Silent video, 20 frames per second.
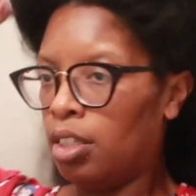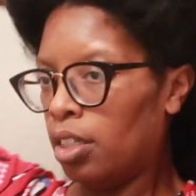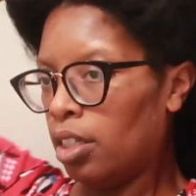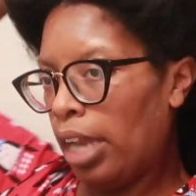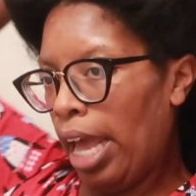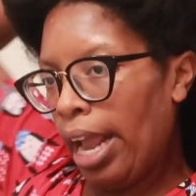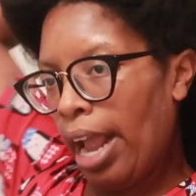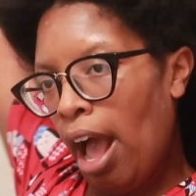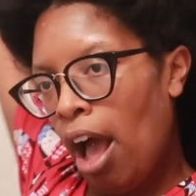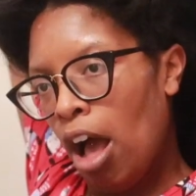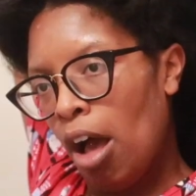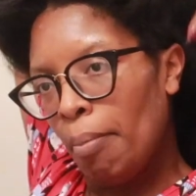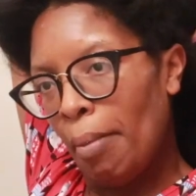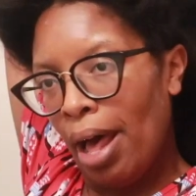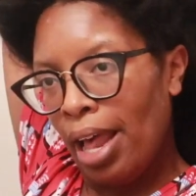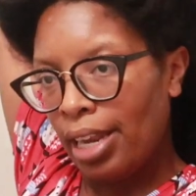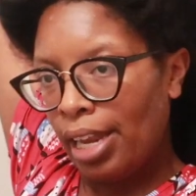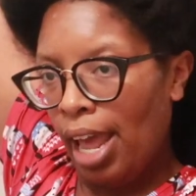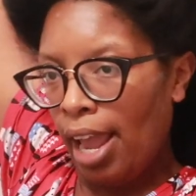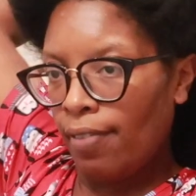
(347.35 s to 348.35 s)
like all
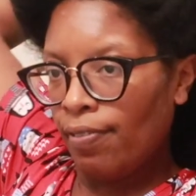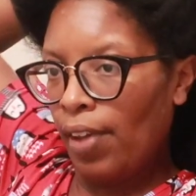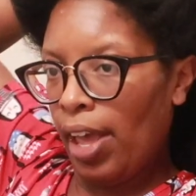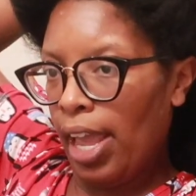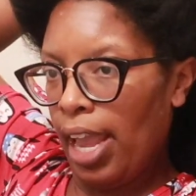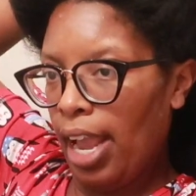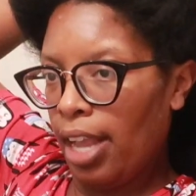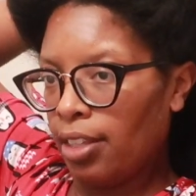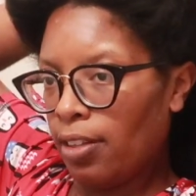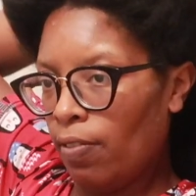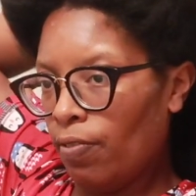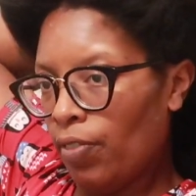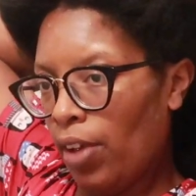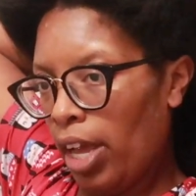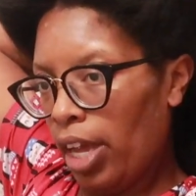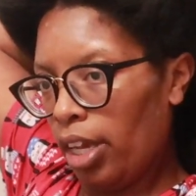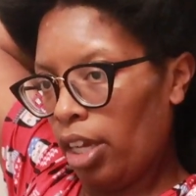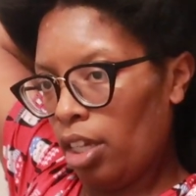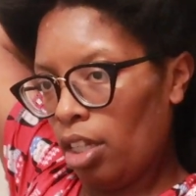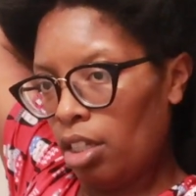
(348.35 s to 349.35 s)
my life I had the
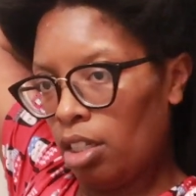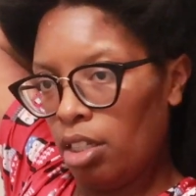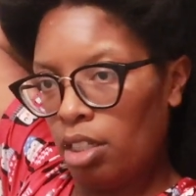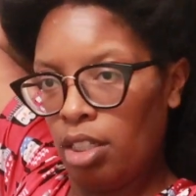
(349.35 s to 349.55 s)
body.